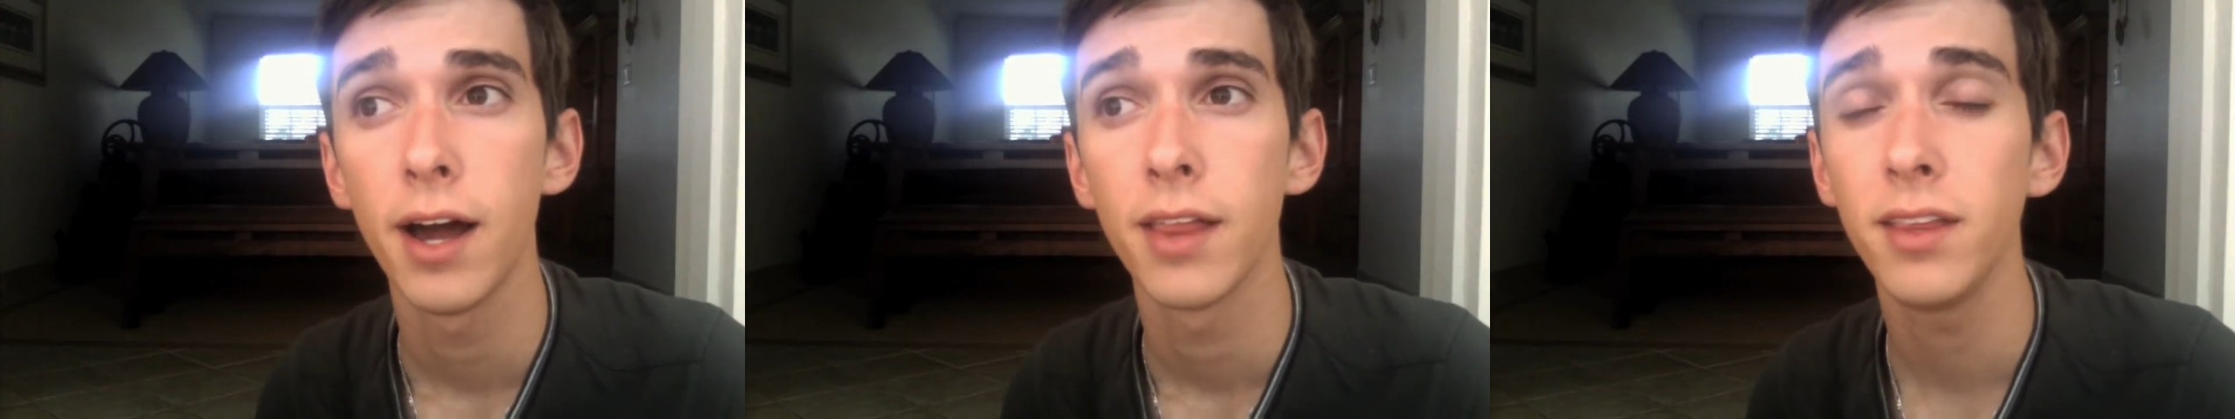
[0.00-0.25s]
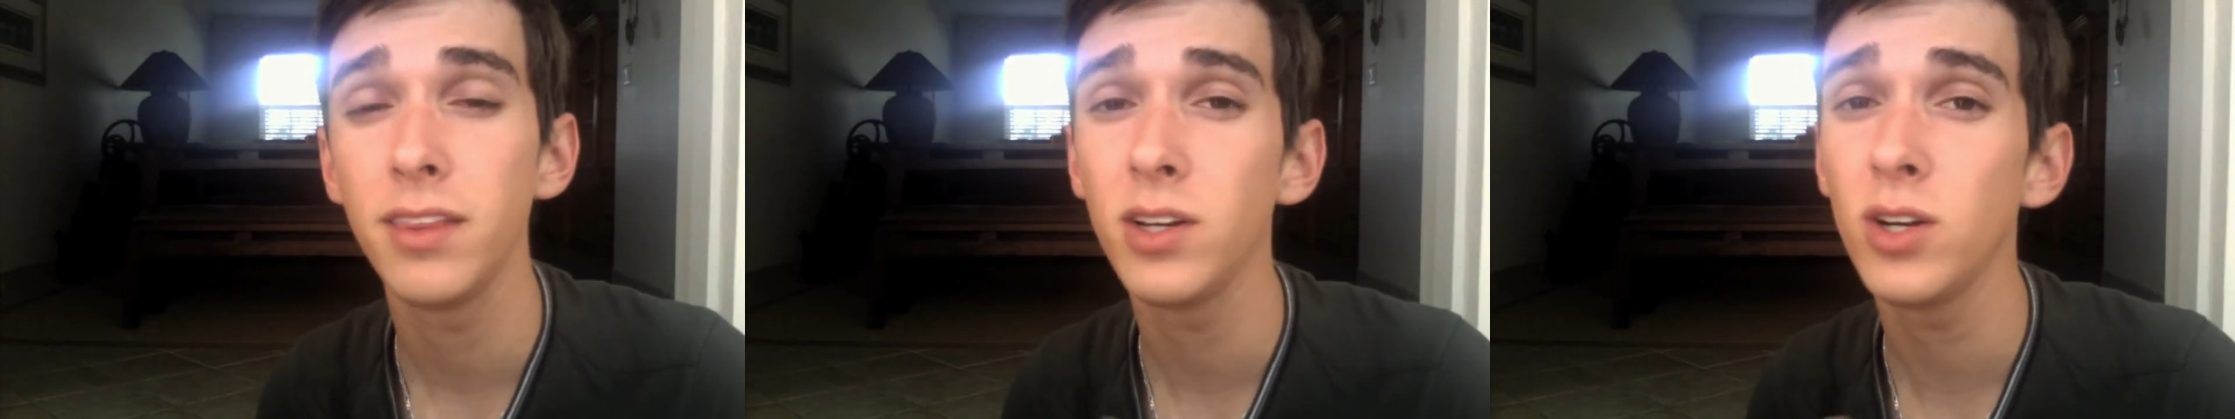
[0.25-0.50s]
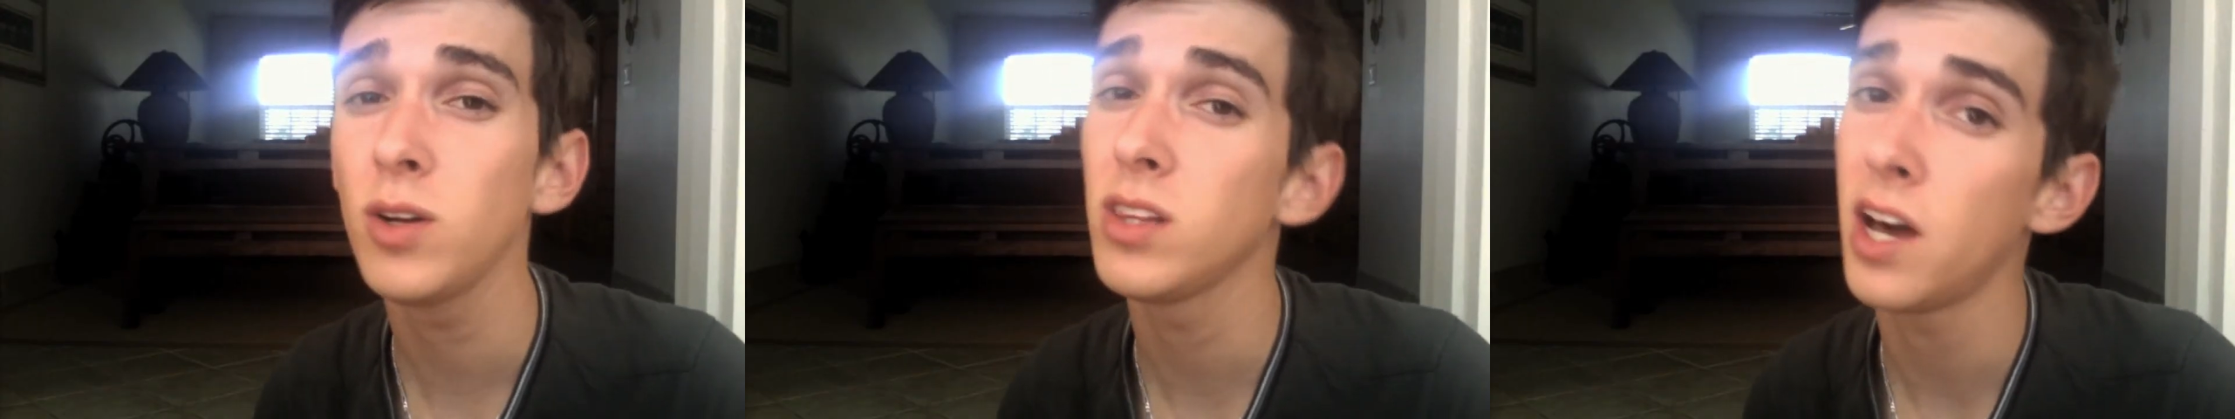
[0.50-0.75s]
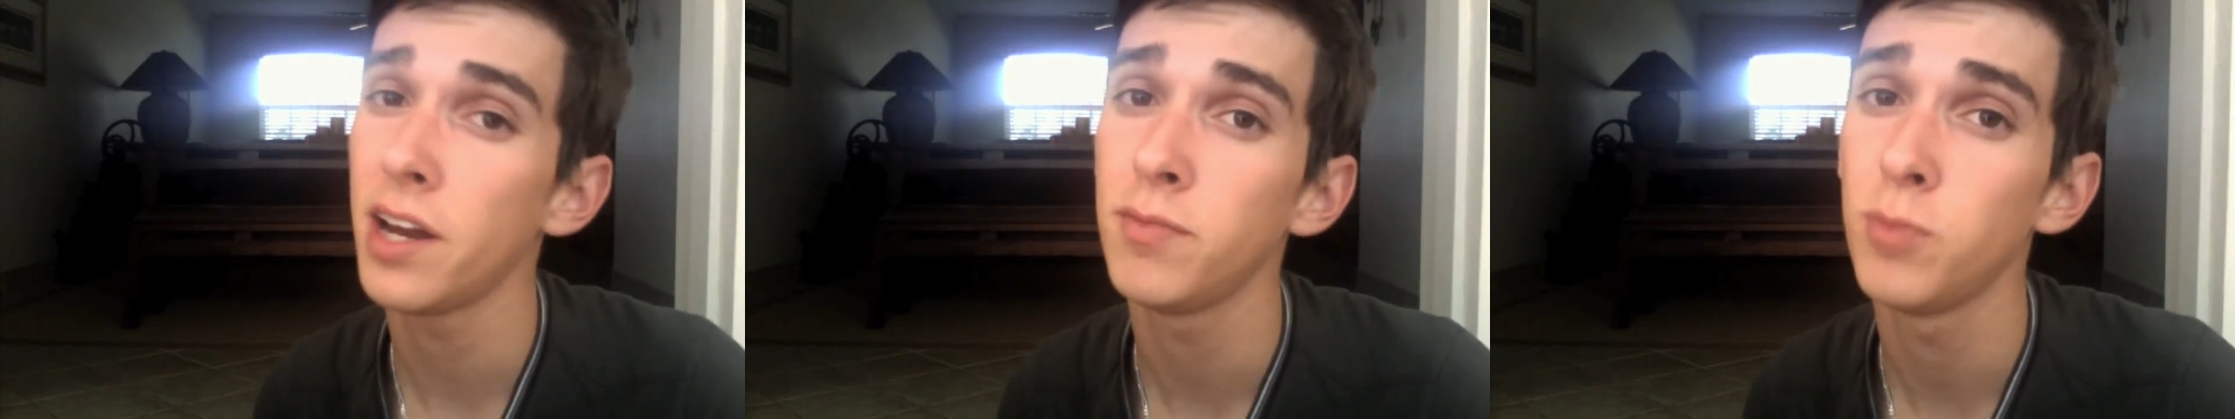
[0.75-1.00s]
that there are a
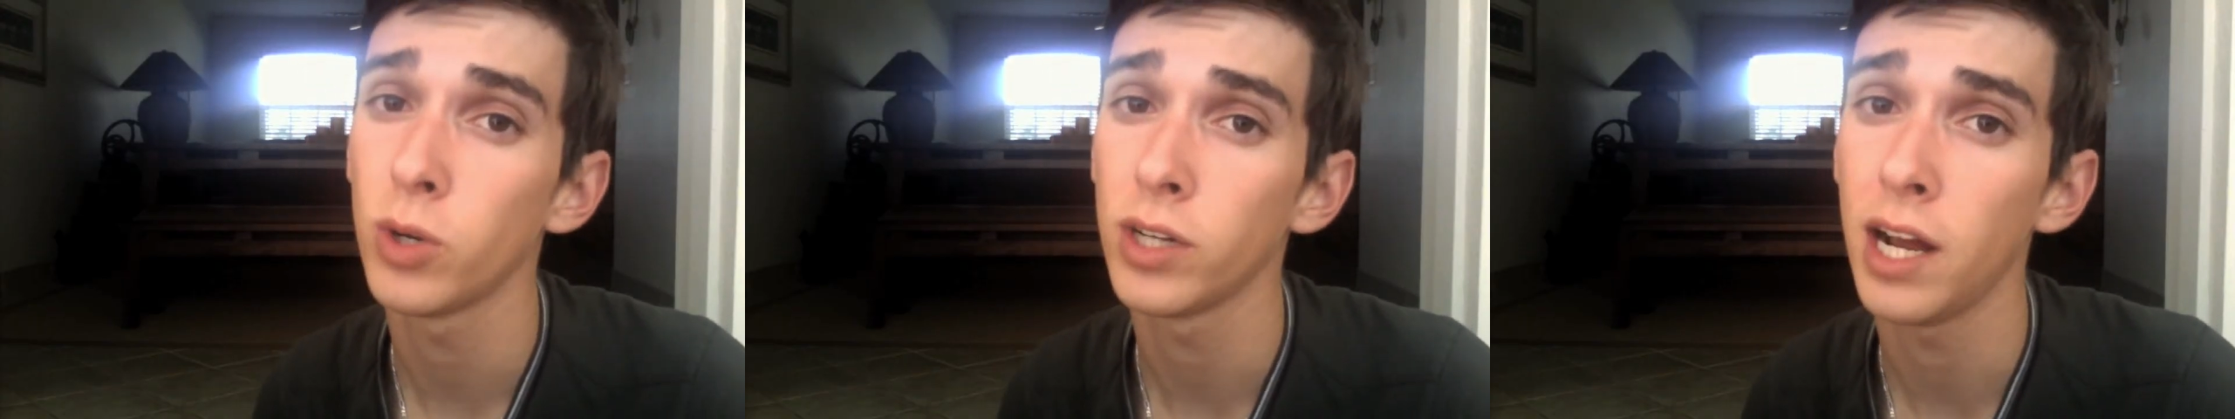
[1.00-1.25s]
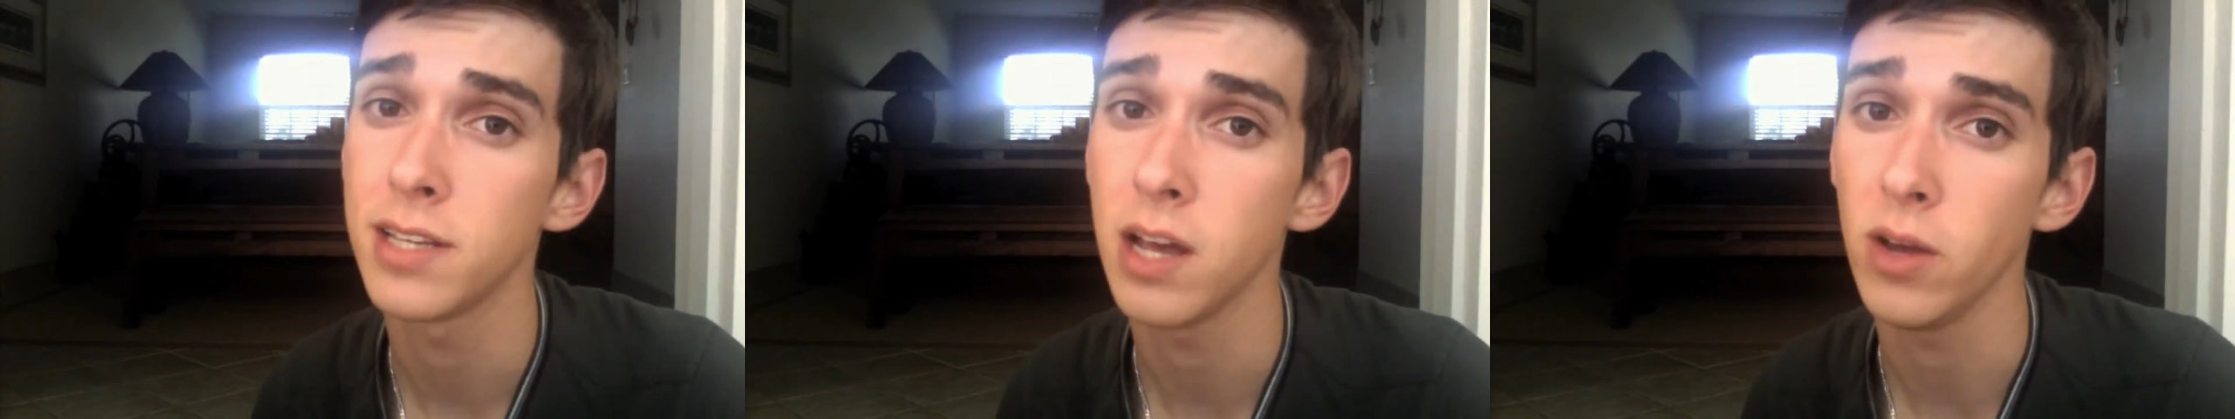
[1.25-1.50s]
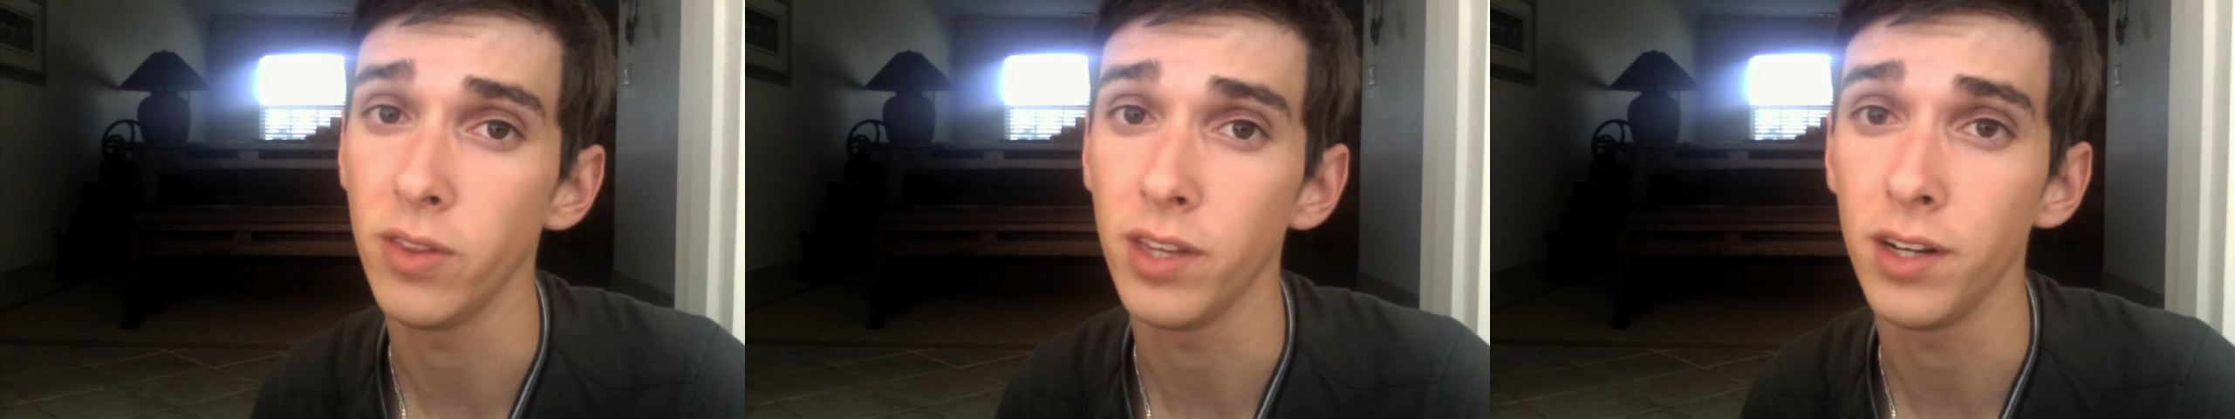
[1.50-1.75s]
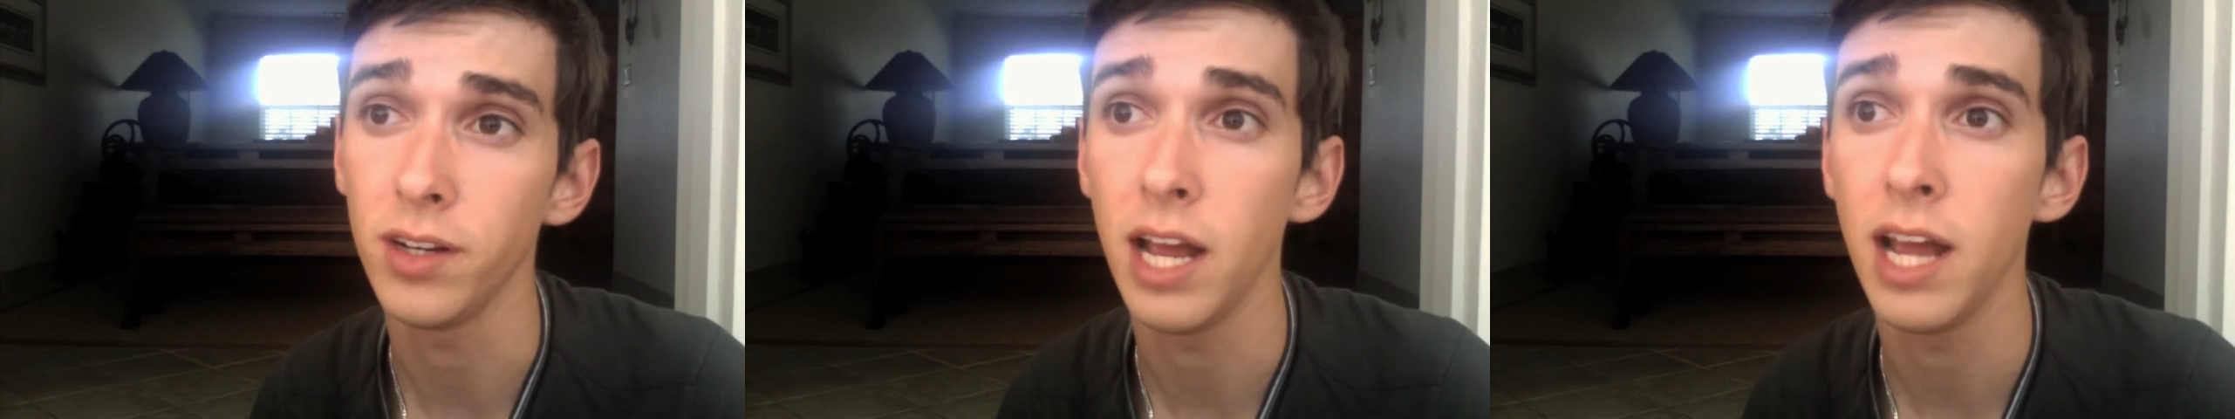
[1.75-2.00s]
lot of more guys out there,